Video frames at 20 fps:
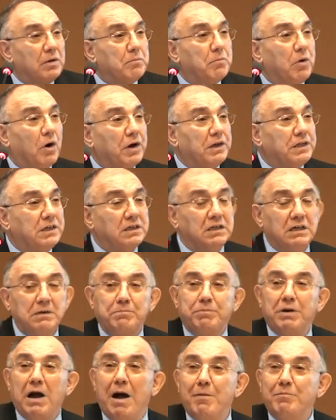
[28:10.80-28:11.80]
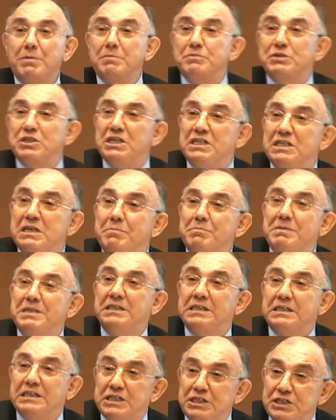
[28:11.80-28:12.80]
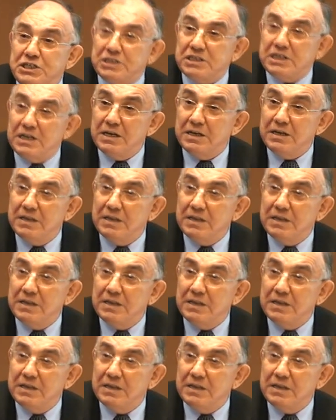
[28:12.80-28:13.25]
political problems in the Middle East,